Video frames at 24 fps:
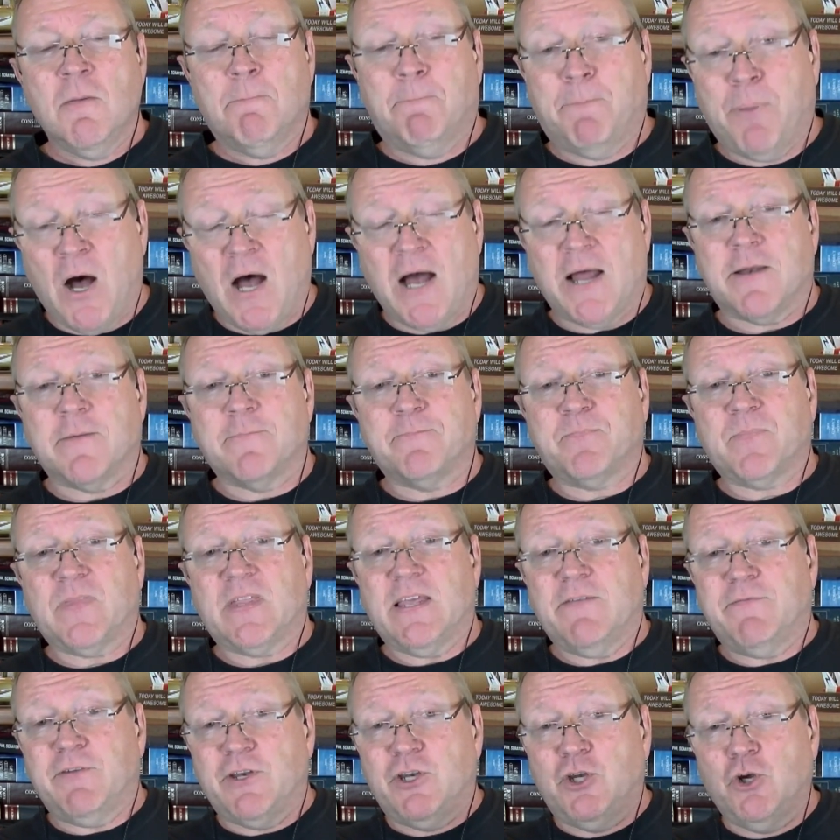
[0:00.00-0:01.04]
But
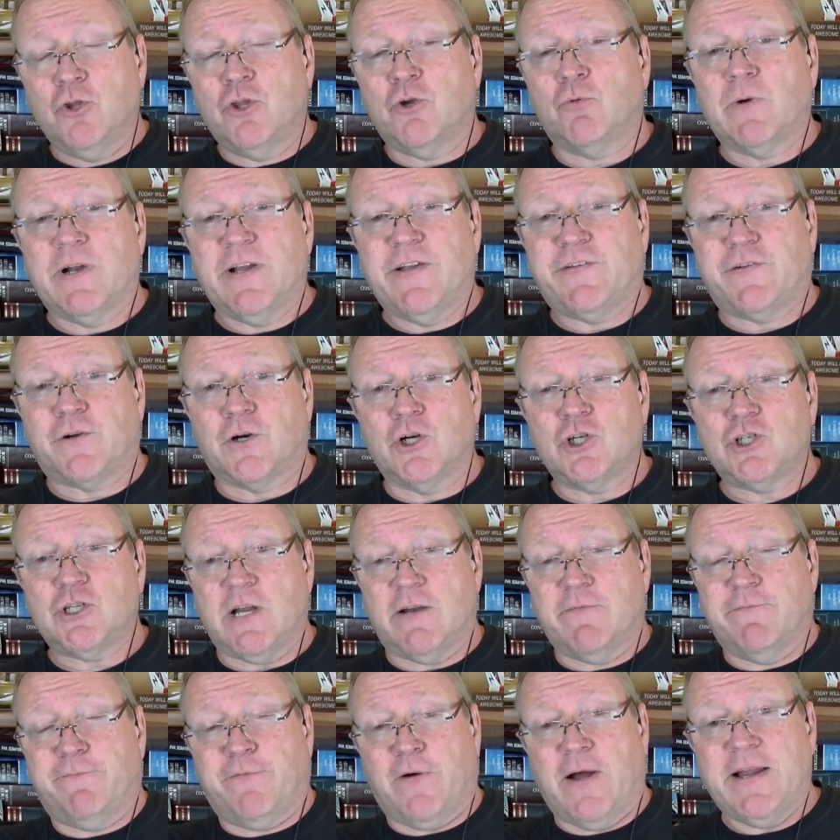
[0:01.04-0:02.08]
if you do the research
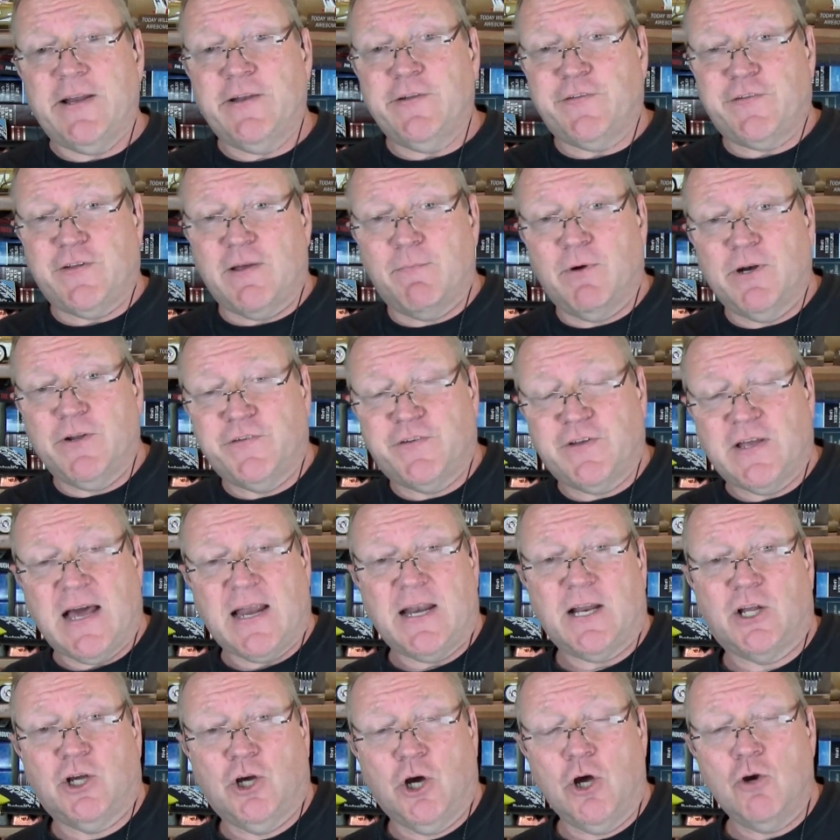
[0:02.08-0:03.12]
and find somebody who's got
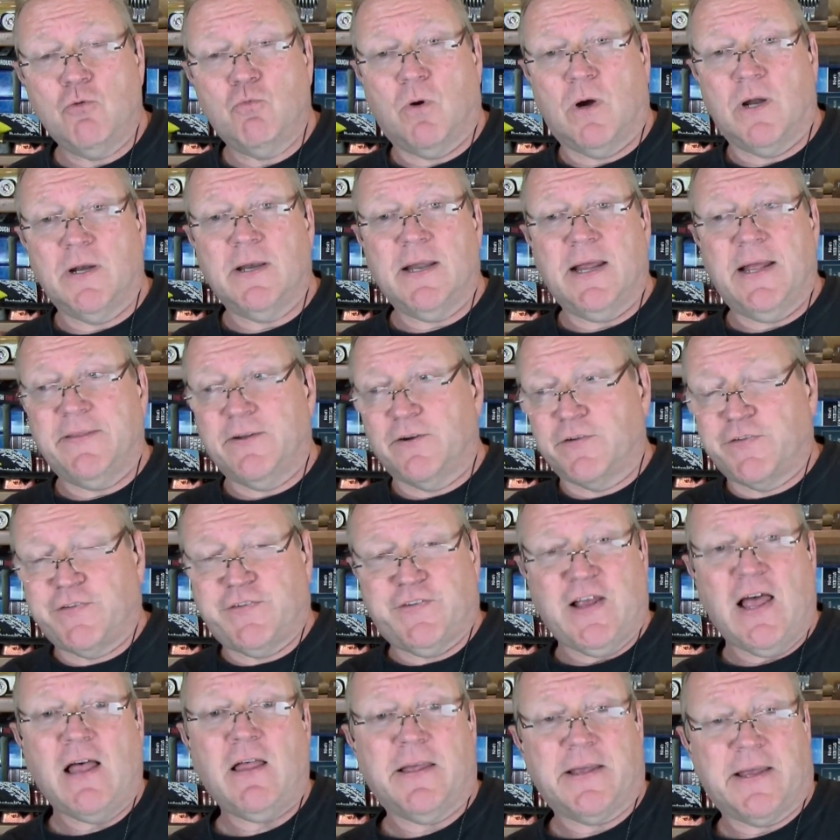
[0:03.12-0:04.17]
a good one and they're
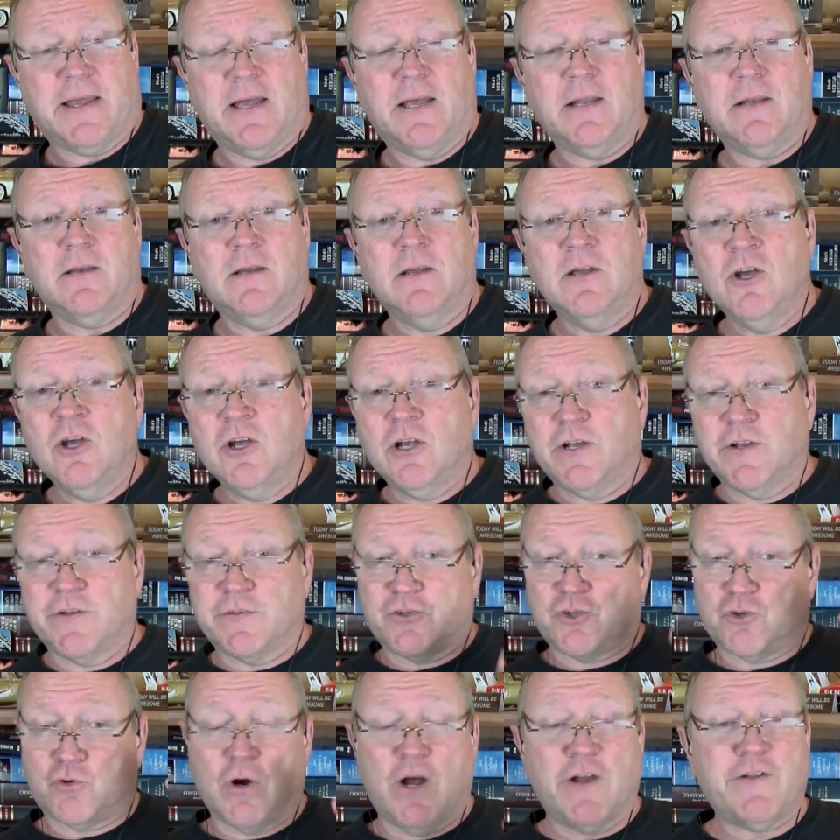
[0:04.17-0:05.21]
selling it, because
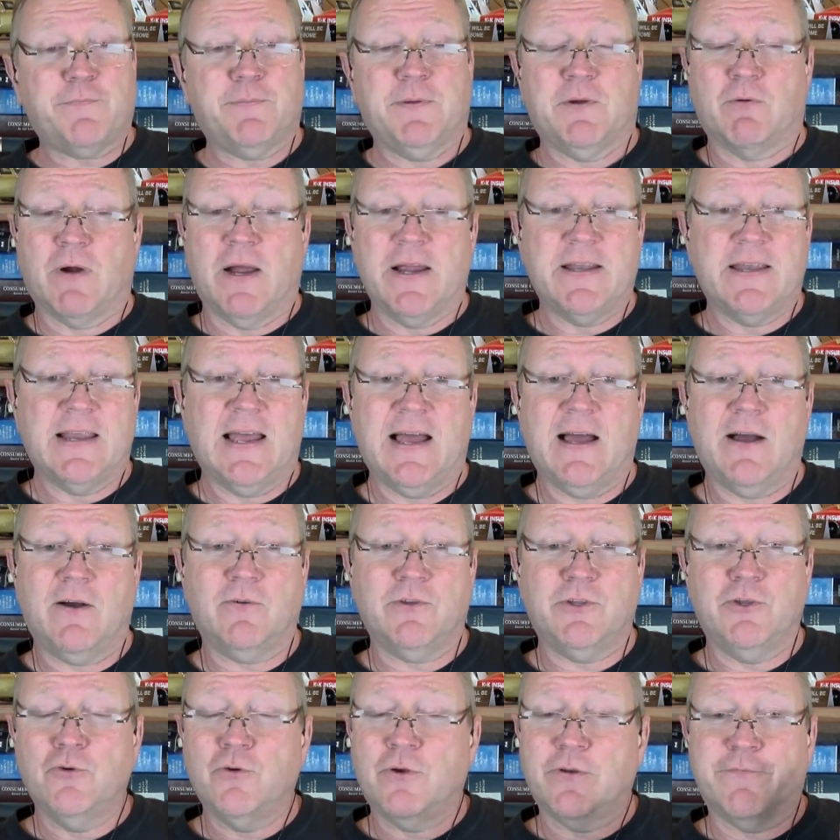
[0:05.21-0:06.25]
trust me, right now,
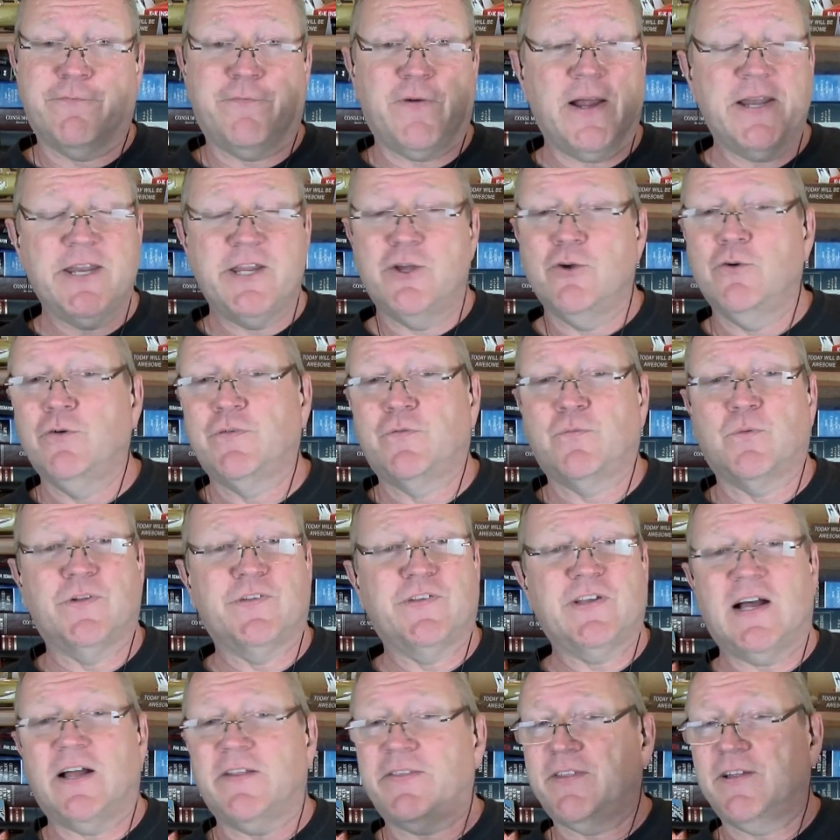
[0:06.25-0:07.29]
you can find used
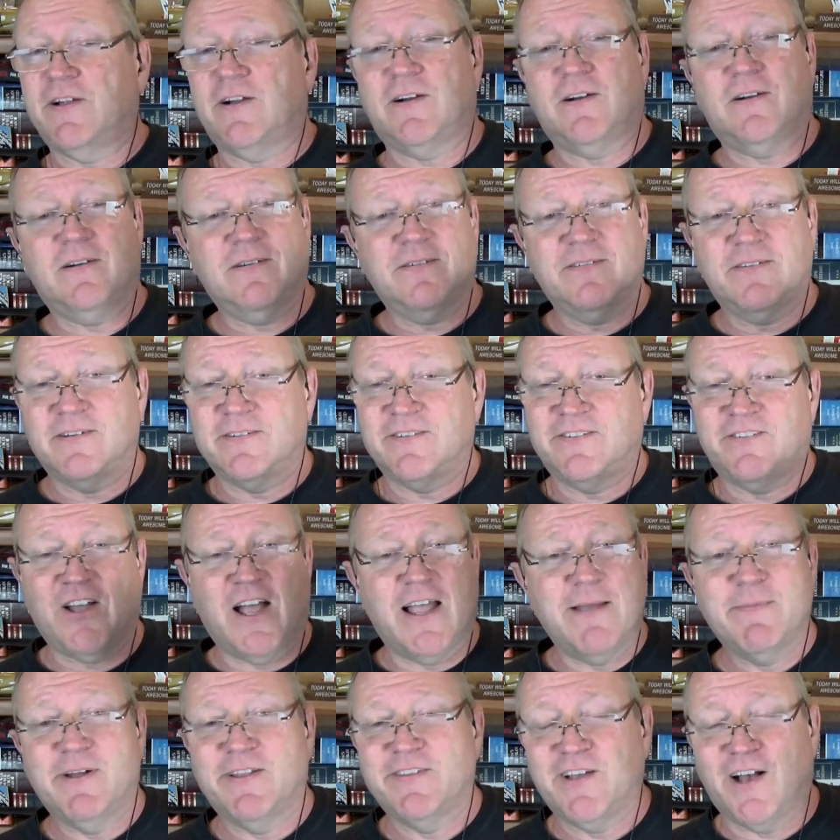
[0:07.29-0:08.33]
ones out there,
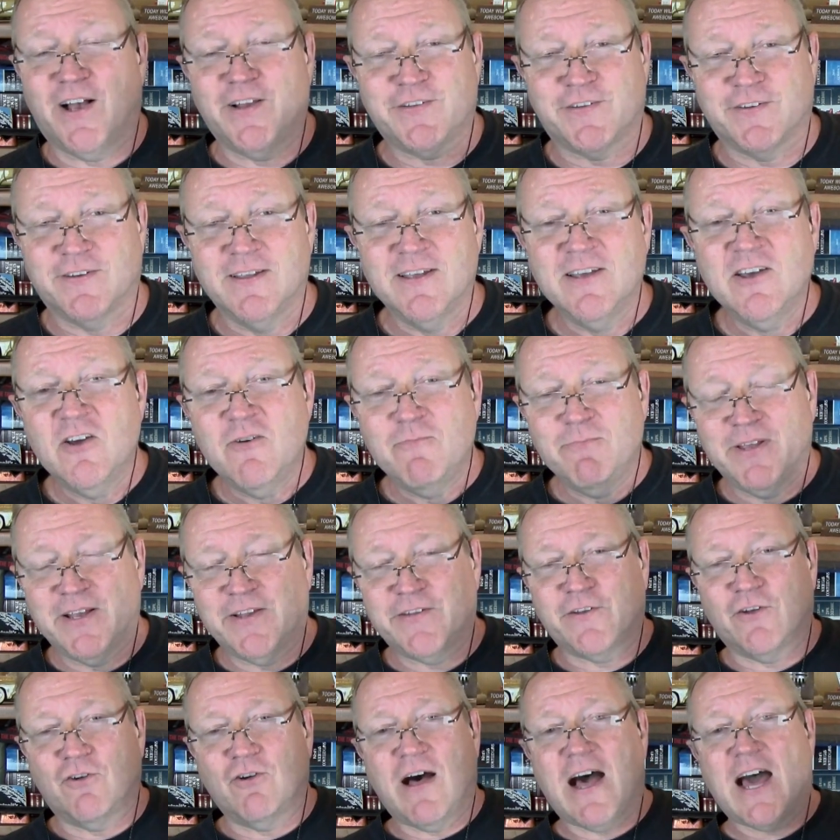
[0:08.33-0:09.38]
dime a dozen,
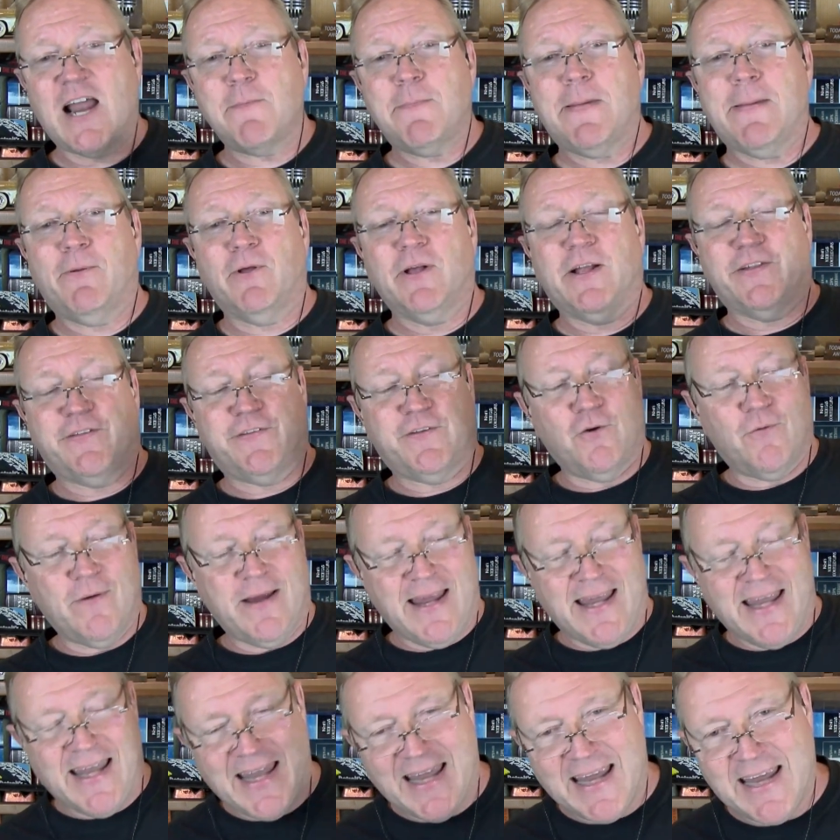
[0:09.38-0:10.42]
because a lot of people get
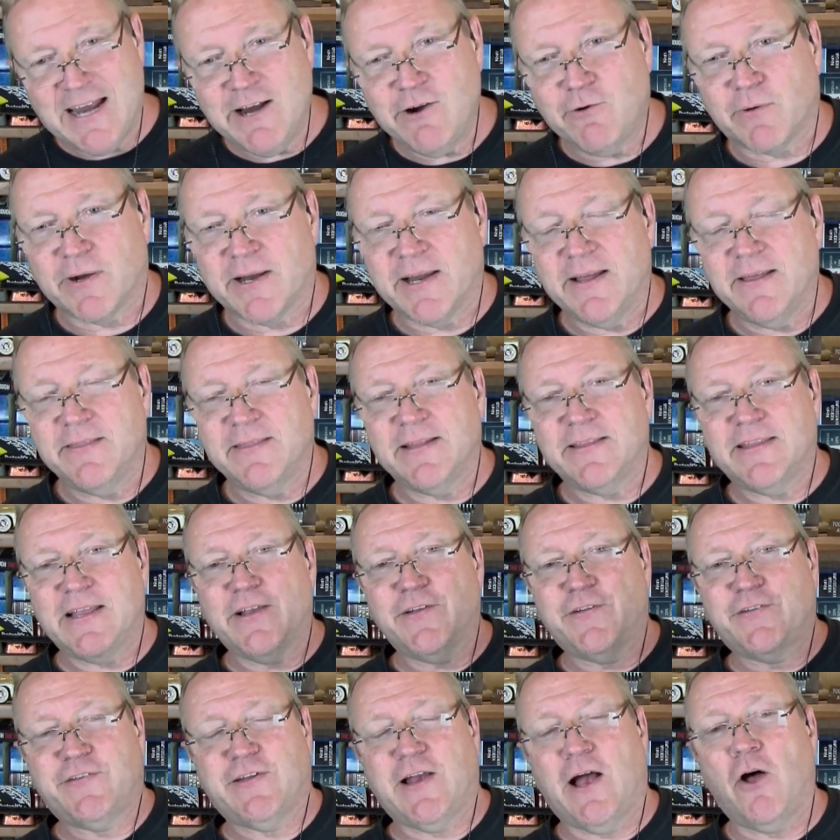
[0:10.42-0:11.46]
so angry that they
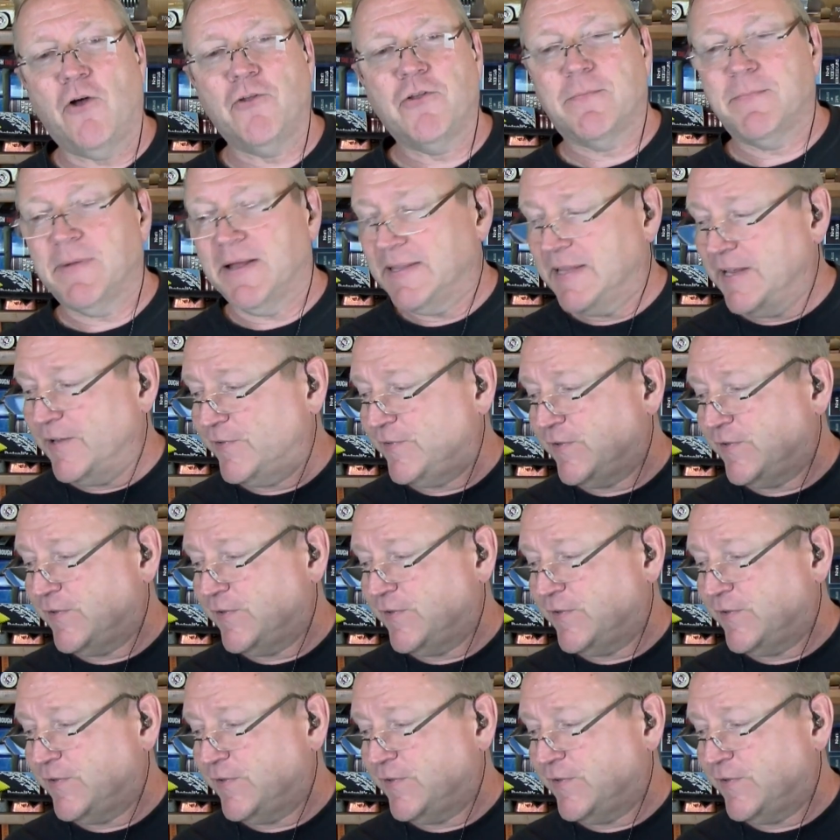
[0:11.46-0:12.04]
sell them and they